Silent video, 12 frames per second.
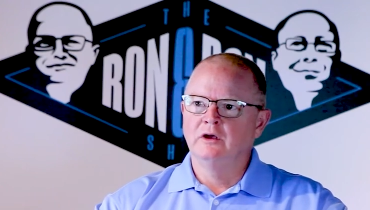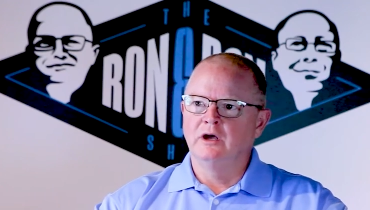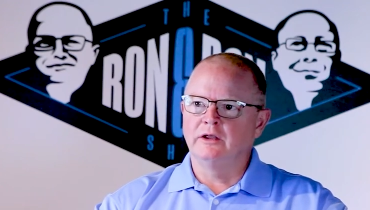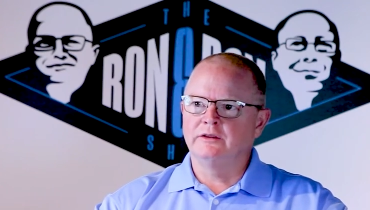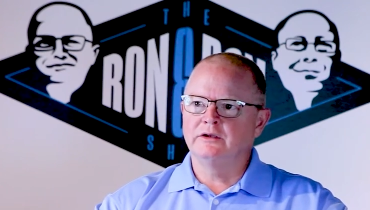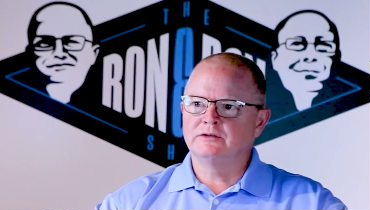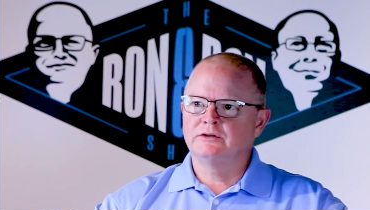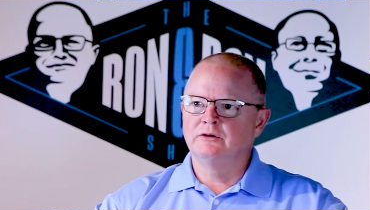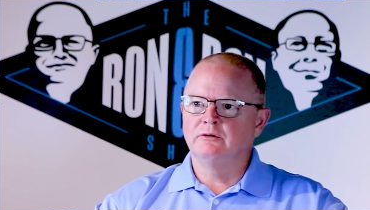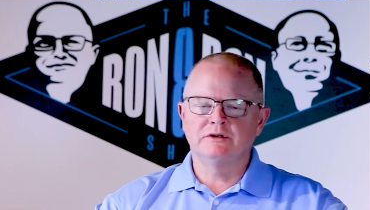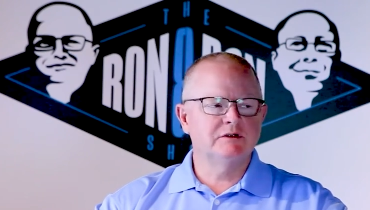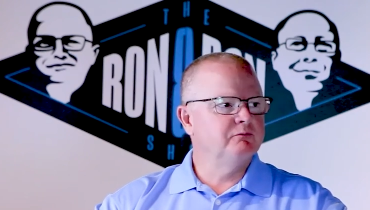Speaker 1: I think,
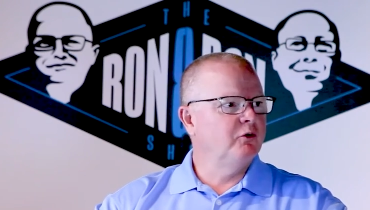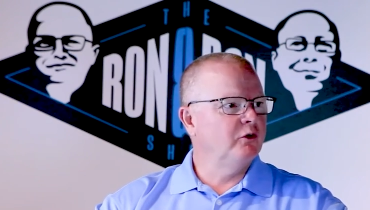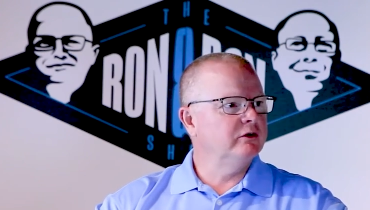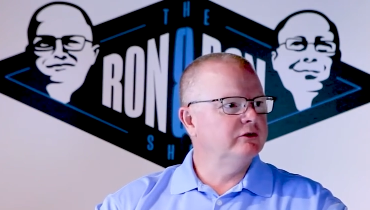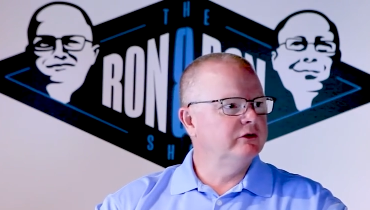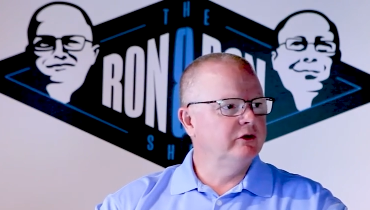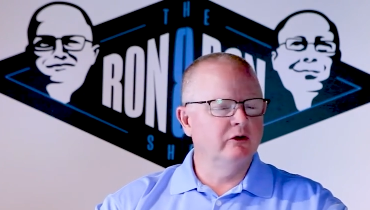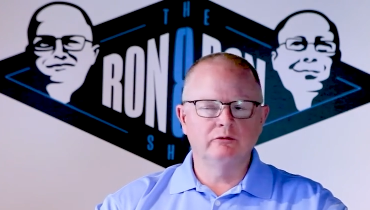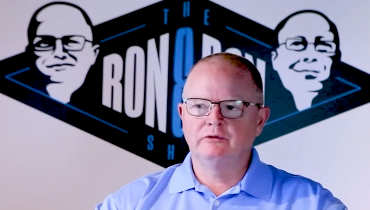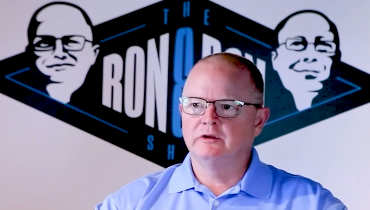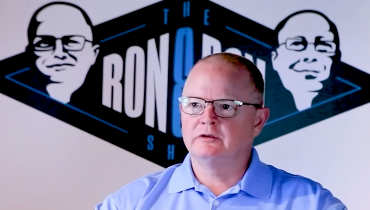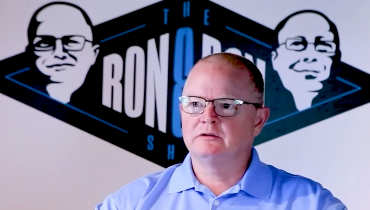too, it's important to
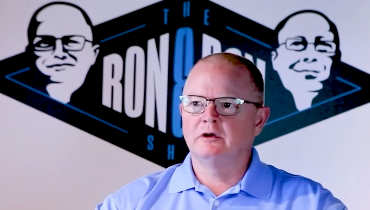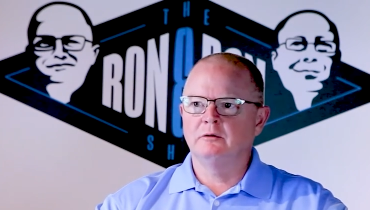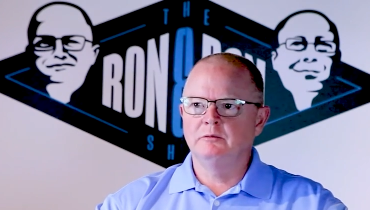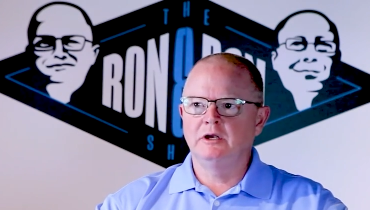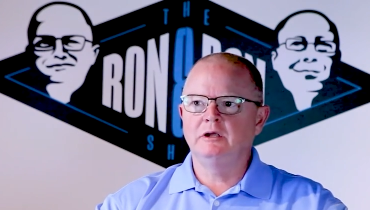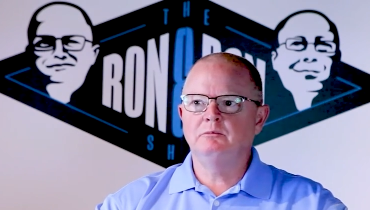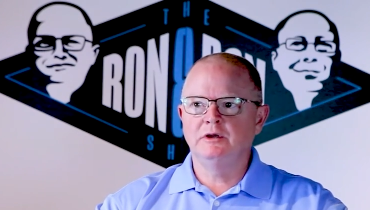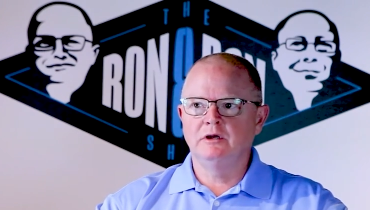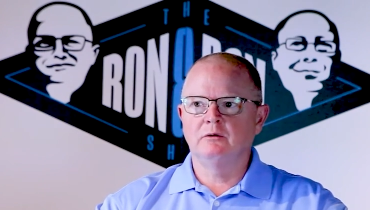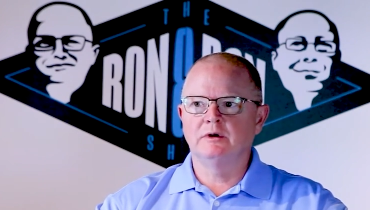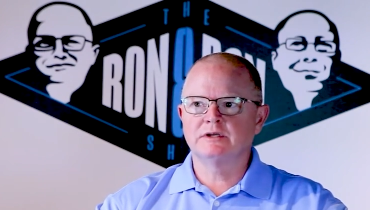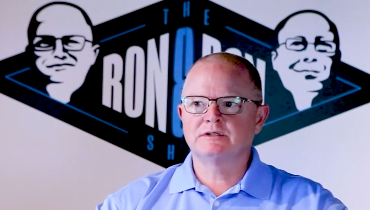note that uh, many
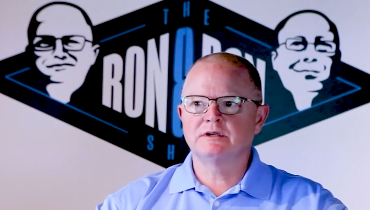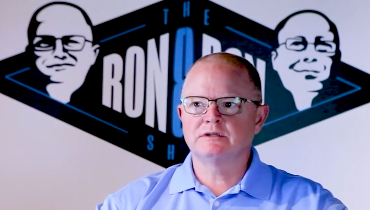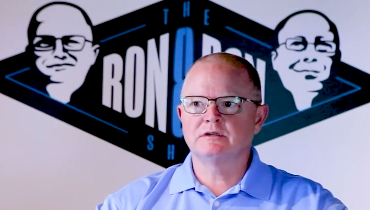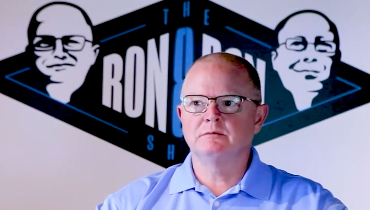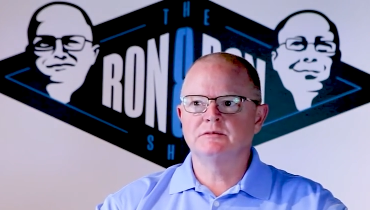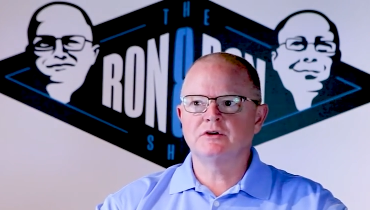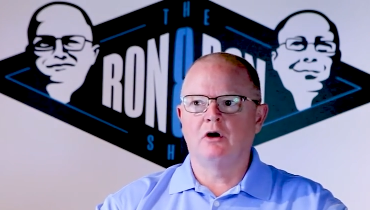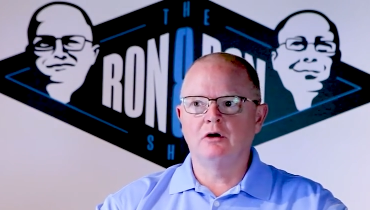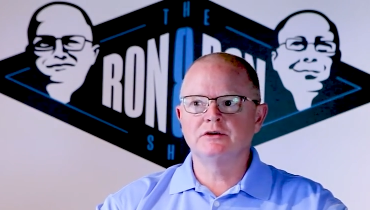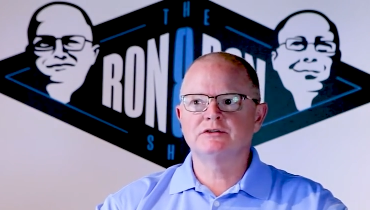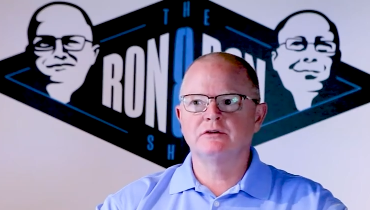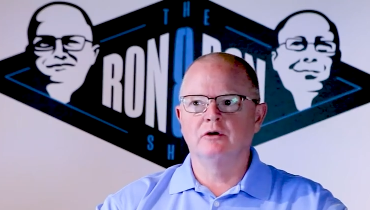POS systems
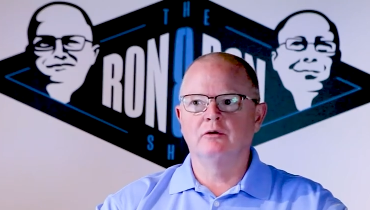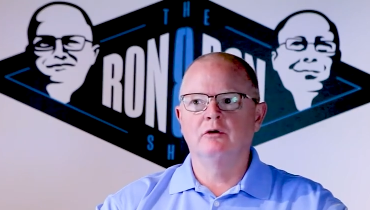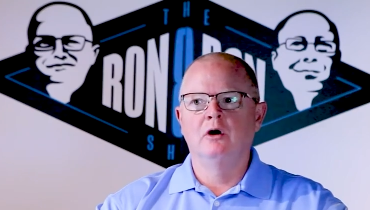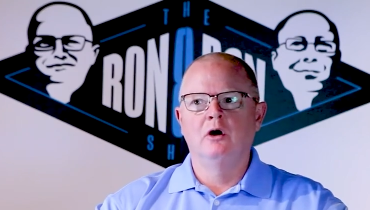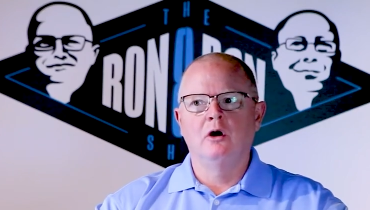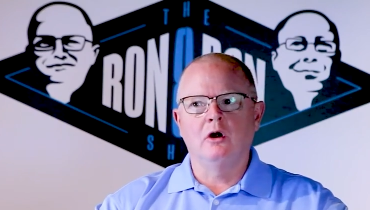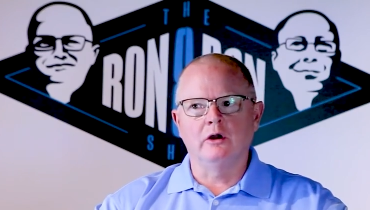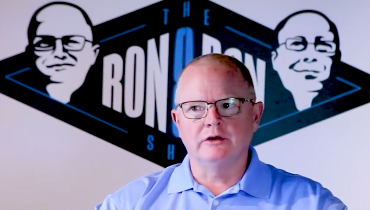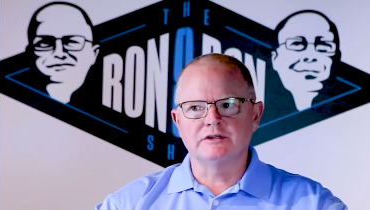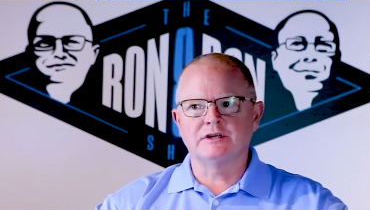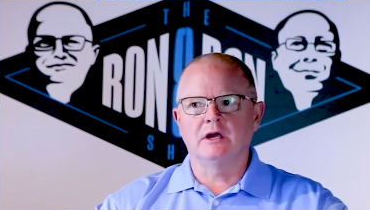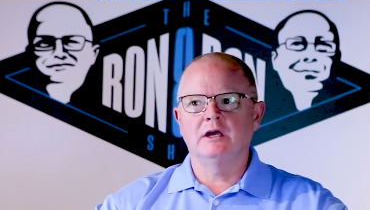also are
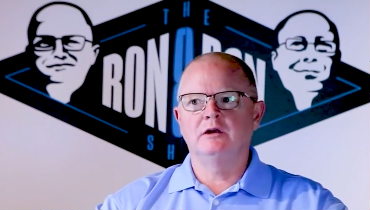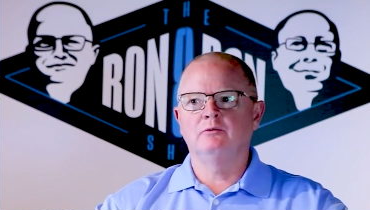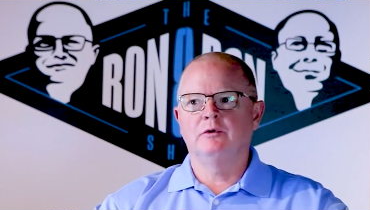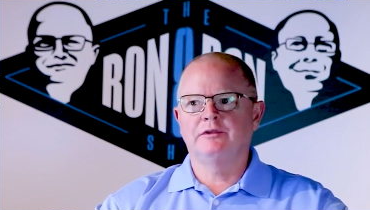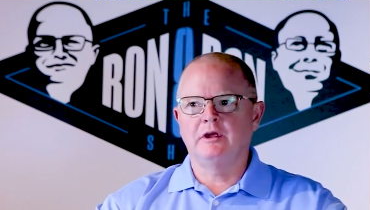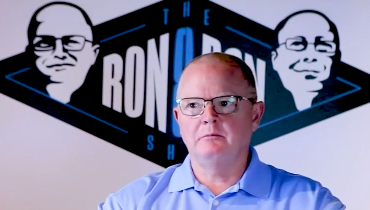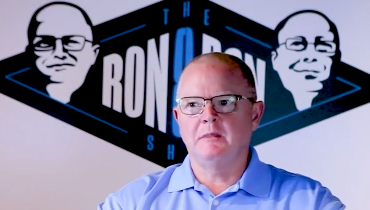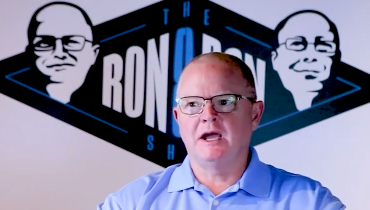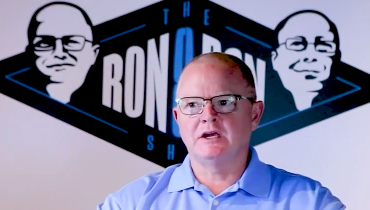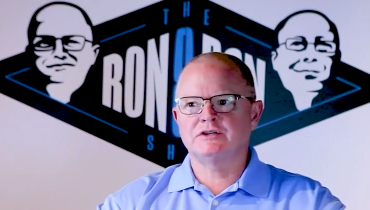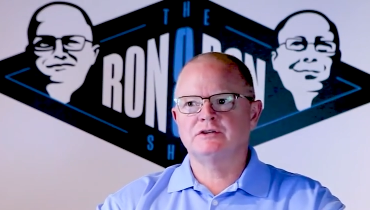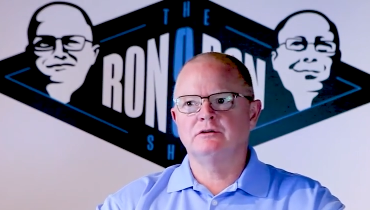designed with a
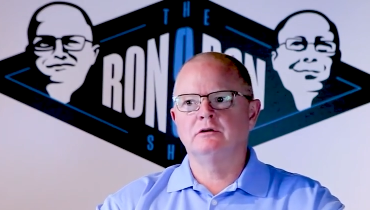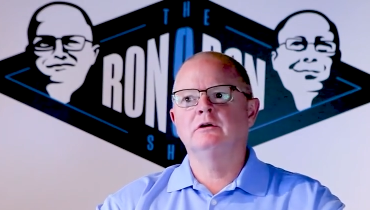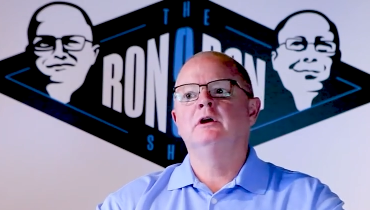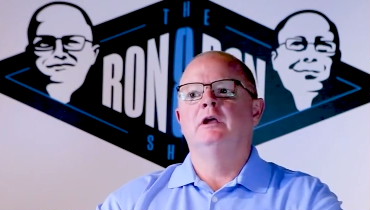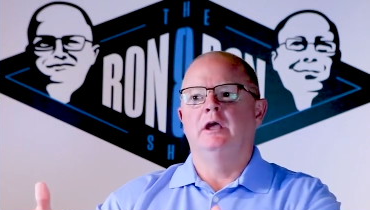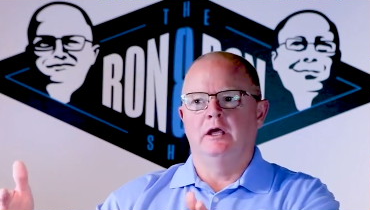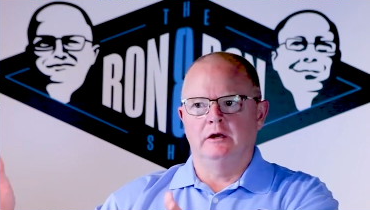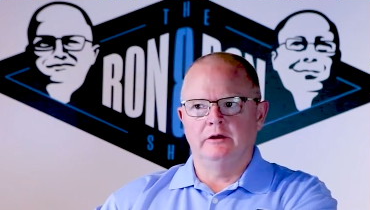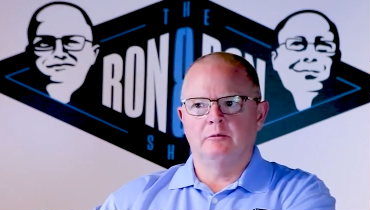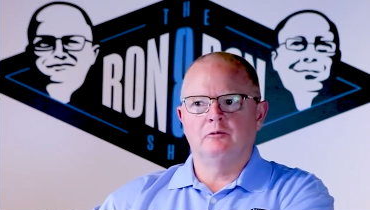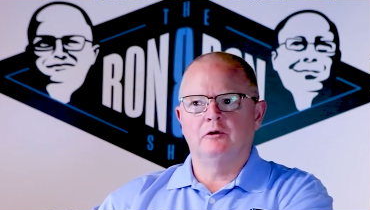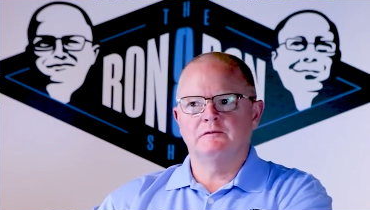master and a
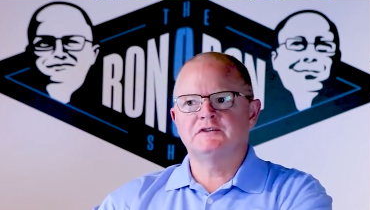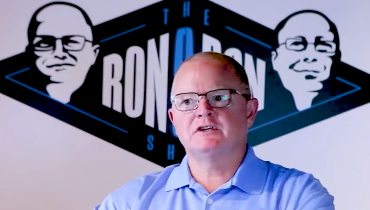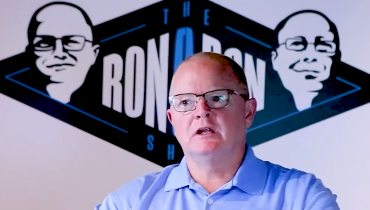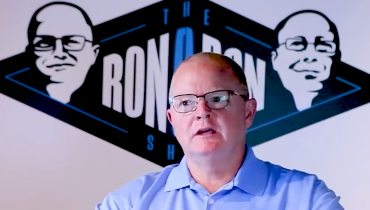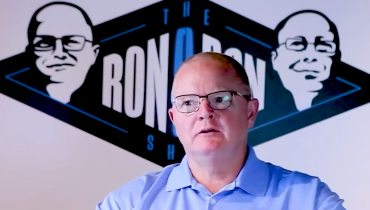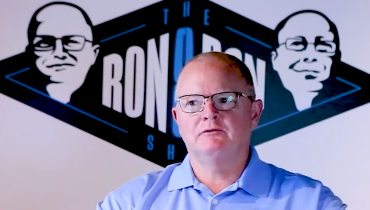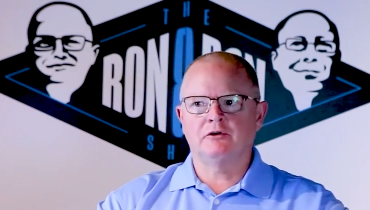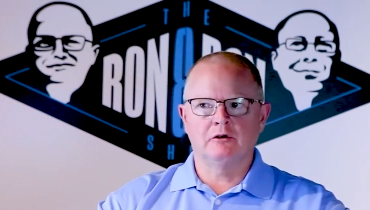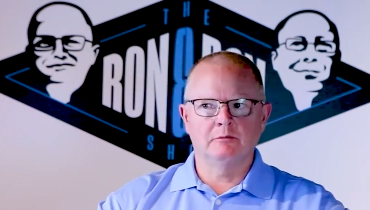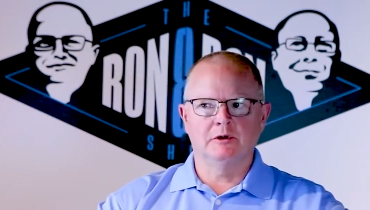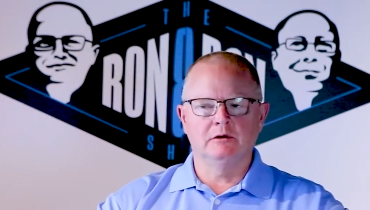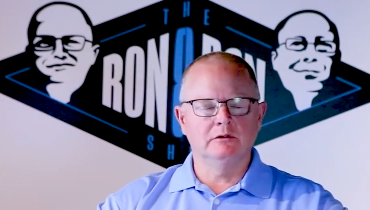number of slave
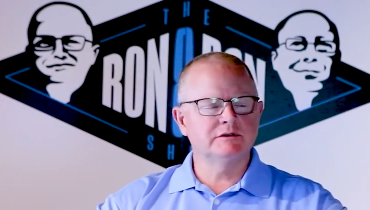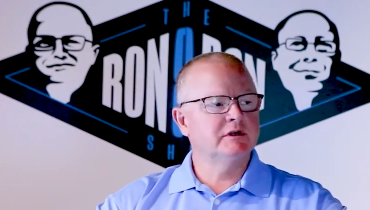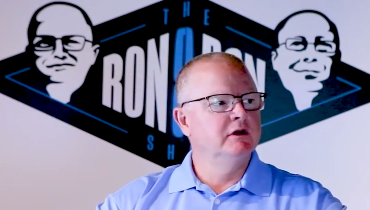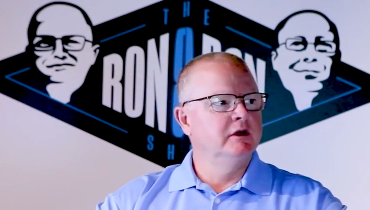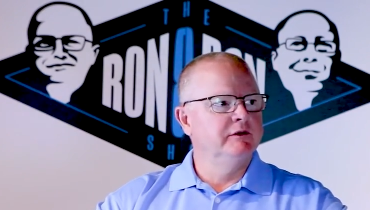terminals.